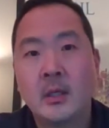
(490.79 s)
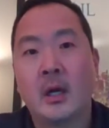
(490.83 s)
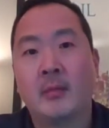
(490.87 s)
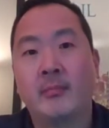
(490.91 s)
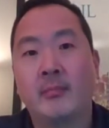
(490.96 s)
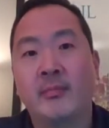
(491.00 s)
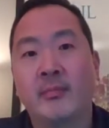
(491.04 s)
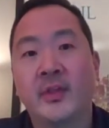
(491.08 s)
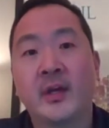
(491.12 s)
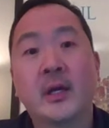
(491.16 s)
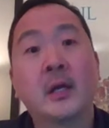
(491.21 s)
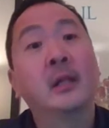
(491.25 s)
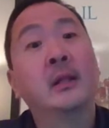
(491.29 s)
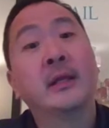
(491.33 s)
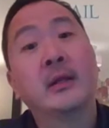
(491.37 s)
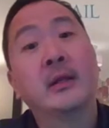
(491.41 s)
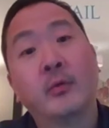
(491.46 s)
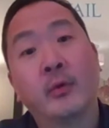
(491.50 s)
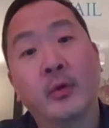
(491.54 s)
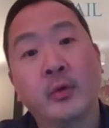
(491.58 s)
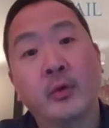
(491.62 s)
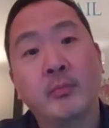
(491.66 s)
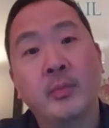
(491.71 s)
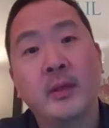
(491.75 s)
The
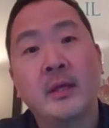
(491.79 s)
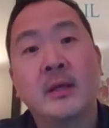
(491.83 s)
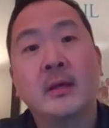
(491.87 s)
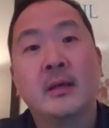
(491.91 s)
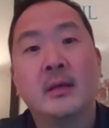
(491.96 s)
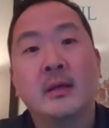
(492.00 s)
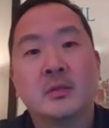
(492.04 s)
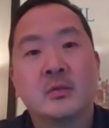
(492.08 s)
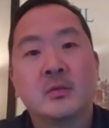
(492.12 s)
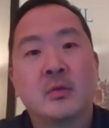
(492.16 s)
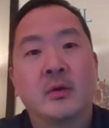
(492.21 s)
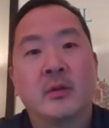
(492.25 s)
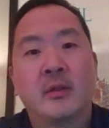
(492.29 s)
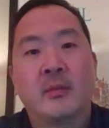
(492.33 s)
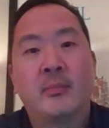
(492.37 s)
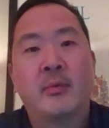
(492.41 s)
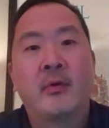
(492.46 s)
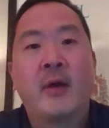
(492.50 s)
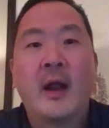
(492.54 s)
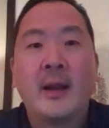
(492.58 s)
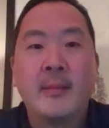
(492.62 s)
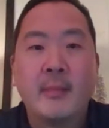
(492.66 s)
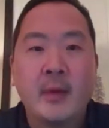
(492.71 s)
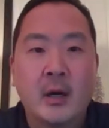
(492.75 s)
clean room being sort of the
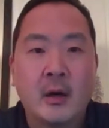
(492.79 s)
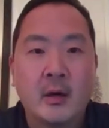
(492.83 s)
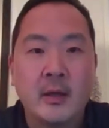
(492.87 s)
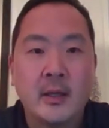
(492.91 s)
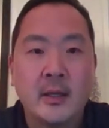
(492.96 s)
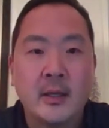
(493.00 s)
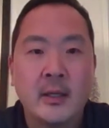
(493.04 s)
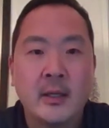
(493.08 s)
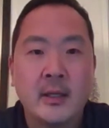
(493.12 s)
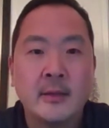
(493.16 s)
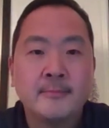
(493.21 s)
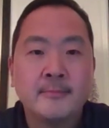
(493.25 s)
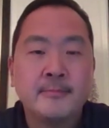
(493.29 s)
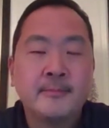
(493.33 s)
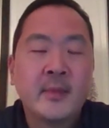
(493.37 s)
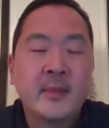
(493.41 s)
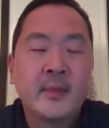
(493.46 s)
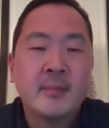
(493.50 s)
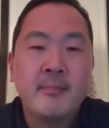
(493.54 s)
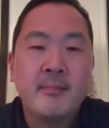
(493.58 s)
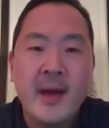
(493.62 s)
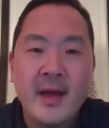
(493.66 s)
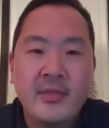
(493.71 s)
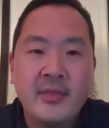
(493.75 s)
primary
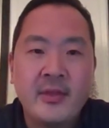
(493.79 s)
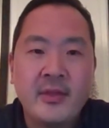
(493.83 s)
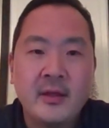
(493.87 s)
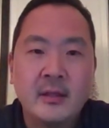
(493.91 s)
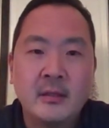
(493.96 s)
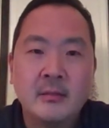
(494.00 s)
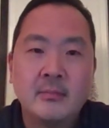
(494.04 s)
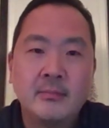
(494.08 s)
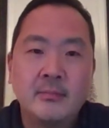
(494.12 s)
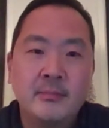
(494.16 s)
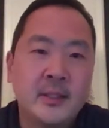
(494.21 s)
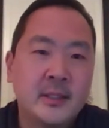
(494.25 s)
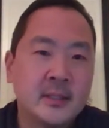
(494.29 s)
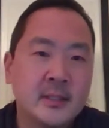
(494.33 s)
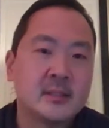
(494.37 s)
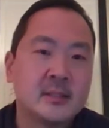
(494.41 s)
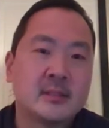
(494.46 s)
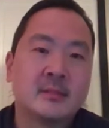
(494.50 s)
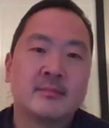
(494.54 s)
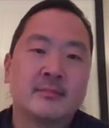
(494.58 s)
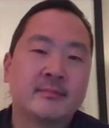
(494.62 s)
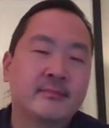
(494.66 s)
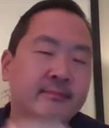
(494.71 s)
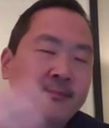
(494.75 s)
method,
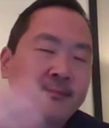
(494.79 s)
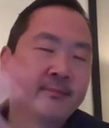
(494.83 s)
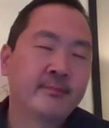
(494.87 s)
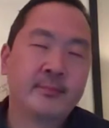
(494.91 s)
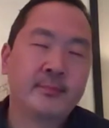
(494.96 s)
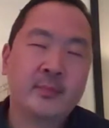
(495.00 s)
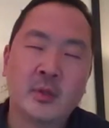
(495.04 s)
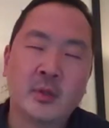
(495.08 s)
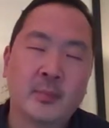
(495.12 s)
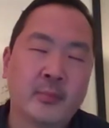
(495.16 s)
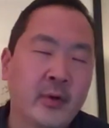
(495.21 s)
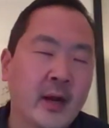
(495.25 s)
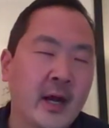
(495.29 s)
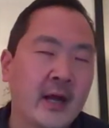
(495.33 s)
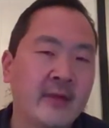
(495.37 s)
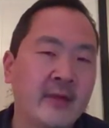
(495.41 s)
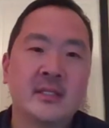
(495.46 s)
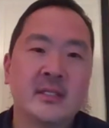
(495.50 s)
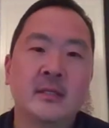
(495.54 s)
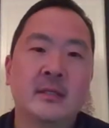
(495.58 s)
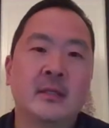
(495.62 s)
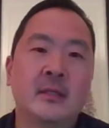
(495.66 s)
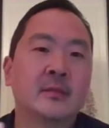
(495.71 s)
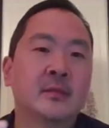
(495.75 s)
because due to
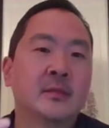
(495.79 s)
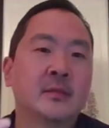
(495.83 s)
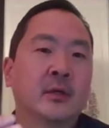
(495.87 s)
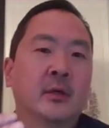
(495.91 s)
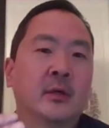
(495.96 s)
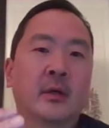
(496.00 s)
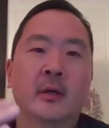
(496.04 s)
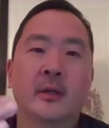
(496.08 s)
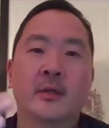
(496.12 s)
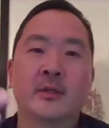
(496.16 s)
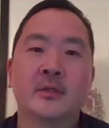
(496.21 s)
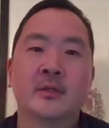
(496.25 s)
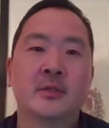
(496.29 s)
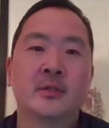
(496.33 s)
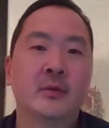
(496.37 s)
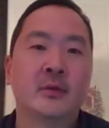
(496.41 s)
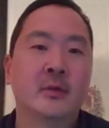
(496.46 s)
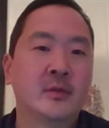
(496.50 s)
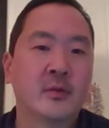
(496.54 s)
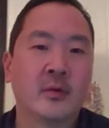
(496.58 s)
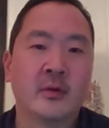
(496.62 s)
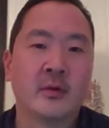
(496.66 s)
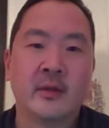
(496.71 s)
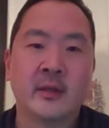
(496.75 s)
privacy concerns, due
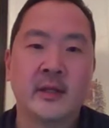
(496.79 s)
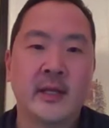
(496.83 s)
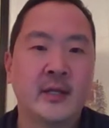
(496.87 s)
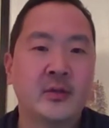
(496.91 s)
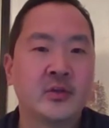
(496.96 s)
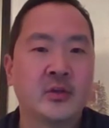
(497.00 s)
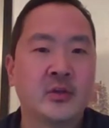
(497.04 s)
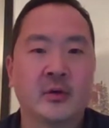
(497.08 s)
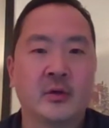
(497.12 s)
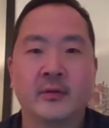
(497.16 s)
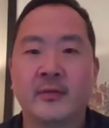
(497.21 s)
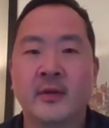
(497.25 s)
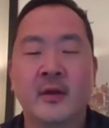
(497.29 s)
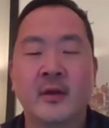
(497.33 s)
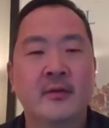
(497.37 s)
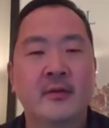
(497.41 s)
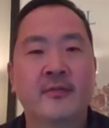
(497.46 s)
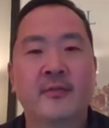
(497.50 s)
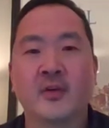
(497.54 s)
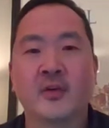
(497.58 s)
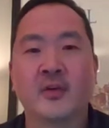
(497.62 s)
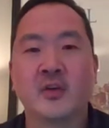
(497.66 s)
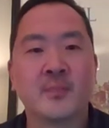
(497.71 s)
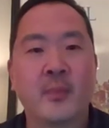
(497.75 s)
to sort of the nature of
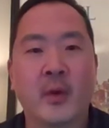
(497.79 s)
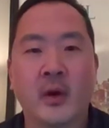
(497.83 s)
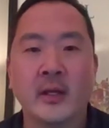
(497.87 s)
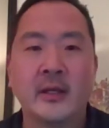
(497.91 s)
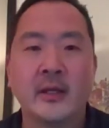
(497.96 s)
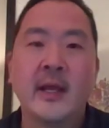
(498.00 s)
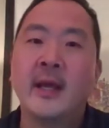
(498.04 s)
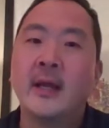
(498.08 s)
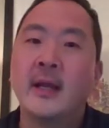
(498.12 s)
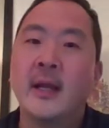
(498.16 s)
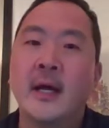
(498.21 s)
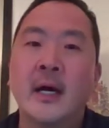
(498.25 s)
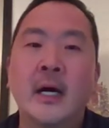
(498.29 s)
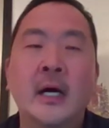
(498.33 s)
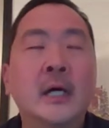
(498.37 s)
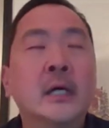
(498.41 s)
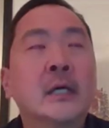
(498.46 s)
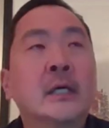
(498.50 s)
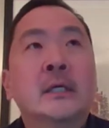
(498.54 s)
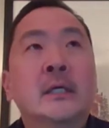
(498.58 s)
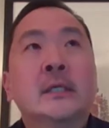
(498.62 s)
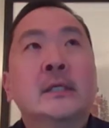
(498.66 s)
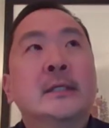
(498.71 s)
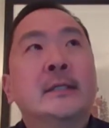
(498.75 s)
first party
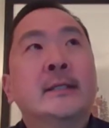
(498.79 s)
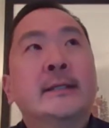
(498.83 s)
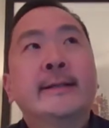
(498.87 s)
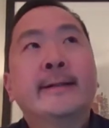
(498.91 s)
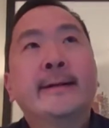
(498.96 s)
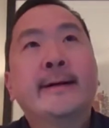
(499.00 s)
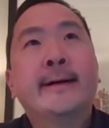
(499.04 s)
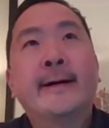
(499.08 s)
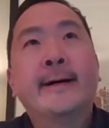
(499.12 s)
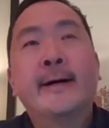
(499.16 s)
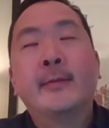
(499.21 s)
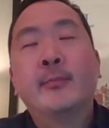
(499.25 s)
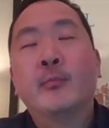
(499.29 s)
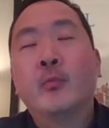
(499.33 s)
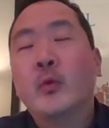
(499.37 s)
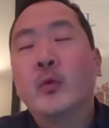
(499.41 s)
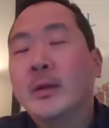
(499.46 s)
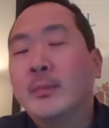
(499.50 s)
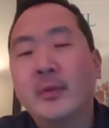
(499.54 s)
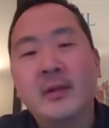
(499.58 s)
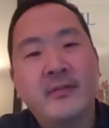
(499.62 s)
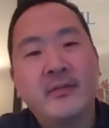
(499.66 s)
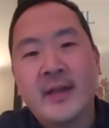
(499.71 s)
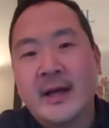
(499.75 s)
data,
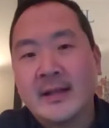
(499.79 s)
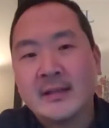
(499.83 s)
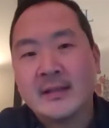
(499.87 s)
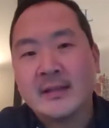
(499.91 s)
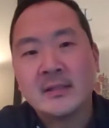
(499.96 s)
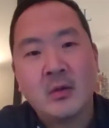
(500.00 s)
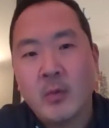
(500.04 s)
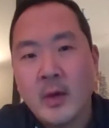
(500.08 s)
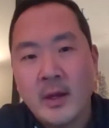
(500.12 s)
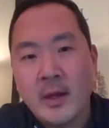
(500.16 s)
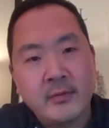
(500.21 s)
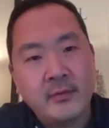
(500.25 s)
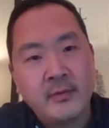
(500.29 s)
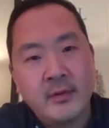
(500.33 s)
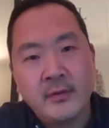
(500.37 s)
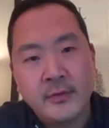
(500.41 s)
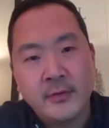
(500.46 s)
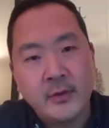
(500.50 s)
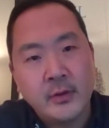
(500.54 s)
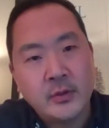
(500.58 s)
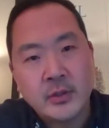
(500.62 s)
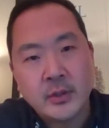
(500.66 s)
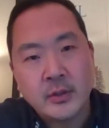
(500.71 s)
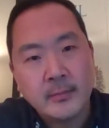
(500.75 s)
we believe that's the wave of the
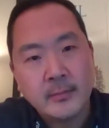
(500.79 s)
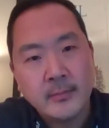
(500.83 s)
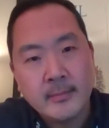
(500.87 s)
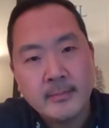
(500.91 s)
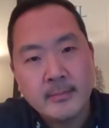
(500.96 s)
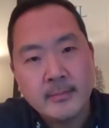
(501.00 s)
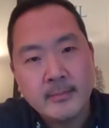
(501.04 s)
future.